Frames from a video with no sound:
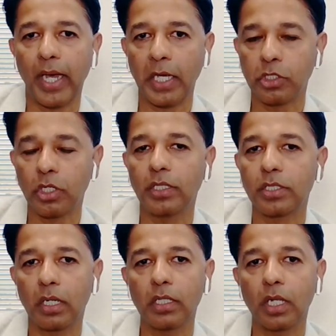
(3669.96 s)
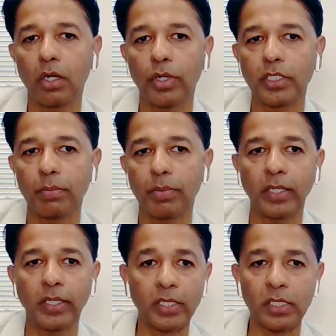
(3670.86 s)
but actually study the loan
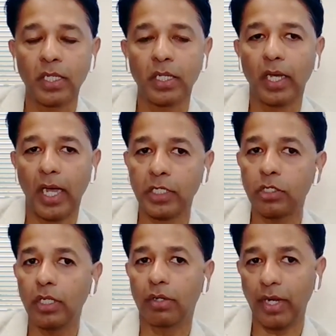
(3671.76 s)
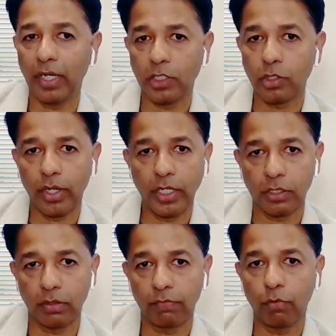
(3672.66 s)
estimate. And that's actually a great
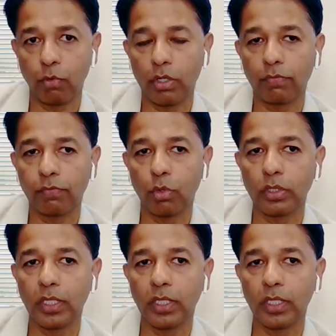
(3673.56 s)
education for